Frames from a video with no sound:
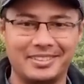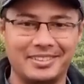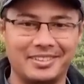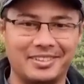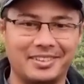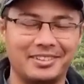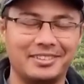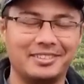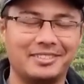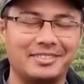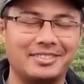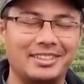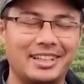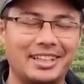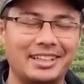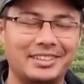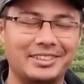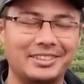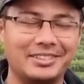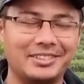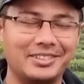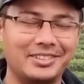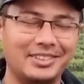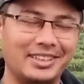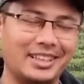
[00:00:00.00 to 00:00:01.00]
on a
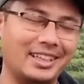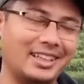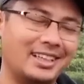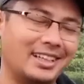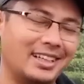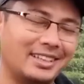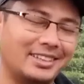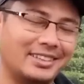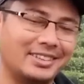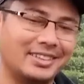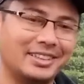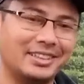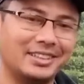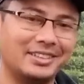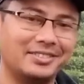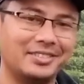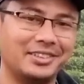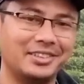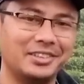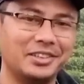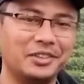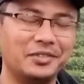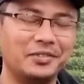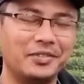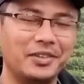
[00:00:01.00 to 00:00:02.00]
lighter note, I'd like to end this
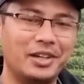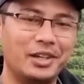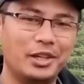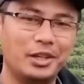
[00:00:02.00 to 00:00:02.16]
video.